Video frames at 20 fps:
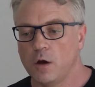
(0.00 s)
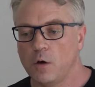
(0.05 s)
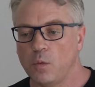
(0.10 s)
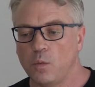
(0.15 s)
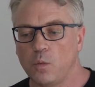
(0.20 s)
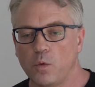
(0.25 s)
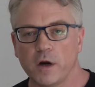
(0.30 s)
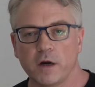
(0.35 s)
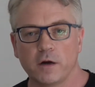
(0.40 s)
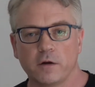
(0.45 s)

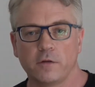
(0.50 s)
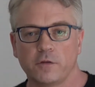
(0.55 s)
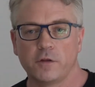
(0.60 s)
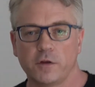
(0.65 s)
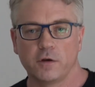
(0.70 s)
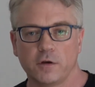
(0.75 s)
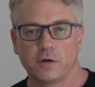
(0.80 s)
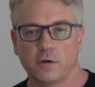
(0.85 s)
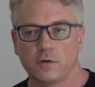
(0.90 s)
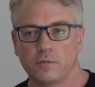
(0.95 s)
where
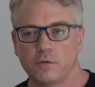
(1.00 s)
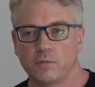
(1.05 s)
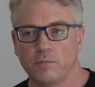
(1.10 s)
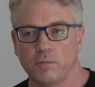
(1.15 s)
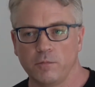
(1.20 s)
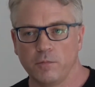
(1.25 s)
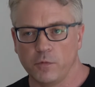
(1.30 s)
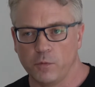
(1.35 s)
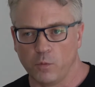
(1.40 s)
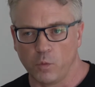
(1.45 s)

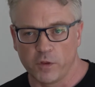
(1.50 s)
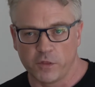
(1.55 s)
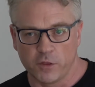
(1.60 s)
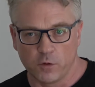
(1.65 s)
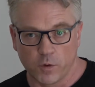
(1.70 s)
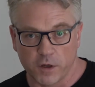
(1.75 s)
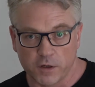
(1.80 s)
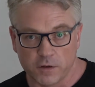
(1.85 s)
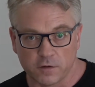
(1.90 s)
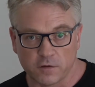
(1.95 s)

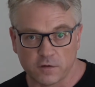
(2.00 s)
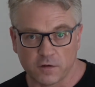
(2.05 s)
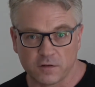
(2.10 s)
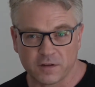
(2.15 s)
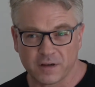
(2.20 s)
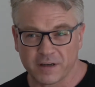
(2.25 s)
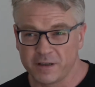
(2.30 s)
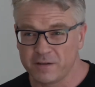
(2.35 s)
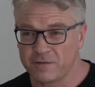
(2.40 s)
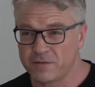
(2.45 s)
the
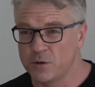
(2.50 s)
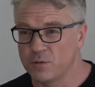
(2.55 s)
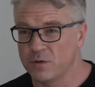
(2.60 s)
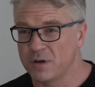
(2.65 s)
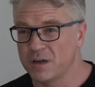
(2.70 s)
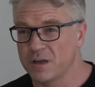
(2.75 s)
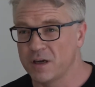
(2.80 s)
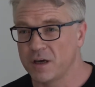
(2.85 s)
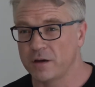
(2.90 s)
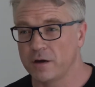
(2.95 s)
witnesses lived. You
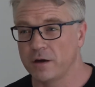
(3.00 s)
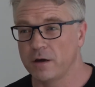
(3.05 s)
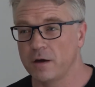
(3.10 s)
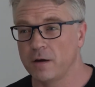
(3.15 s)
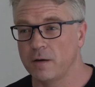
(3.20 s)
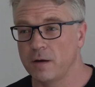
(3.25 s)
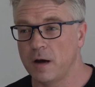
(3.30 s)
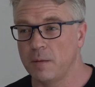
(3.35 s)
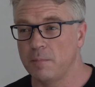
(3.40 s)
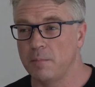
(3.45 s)
can get
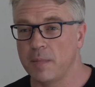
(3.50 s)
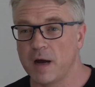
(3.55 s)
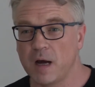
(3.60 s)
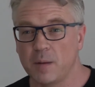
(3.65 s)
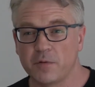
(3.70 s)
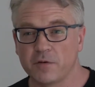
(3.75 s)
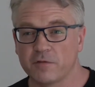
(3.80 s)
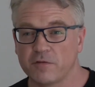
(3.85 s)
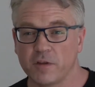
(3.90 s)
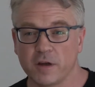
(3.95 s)
a
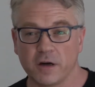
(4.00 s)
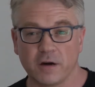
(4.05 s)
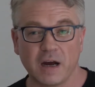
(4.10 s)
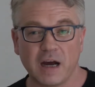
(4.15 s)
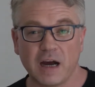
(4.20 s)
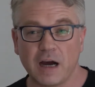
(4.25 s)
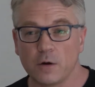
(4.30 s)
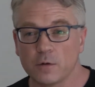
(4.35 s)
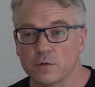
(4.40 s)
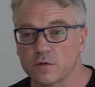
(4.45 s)
map of their
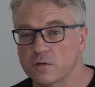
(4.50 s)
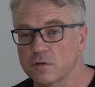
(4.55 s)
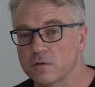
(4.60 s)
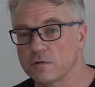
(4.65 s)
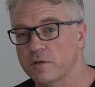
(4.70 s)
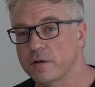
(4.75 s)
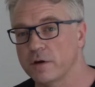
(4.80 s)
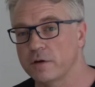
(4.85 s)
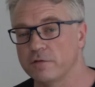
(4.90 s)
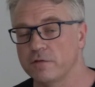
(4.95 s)
house,
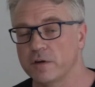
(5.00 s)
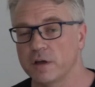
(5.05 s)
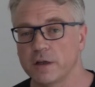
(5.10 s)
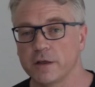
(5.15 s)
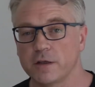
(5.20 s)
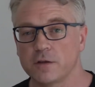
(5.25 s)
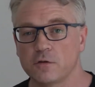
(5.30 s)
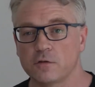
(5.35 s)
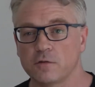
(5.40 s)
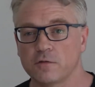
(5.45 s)
of their
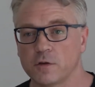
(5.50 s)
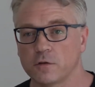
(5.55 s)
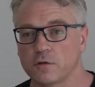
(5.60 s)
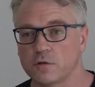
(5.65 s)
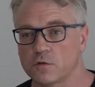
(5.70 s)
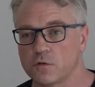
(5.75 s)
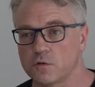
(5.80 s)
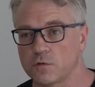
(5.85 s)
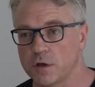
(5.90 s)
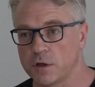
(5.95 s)
village, of the
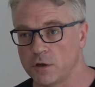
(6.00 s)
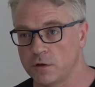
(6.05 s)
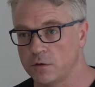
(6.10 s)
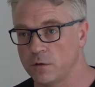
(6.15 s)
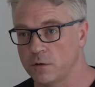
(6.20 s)
street. You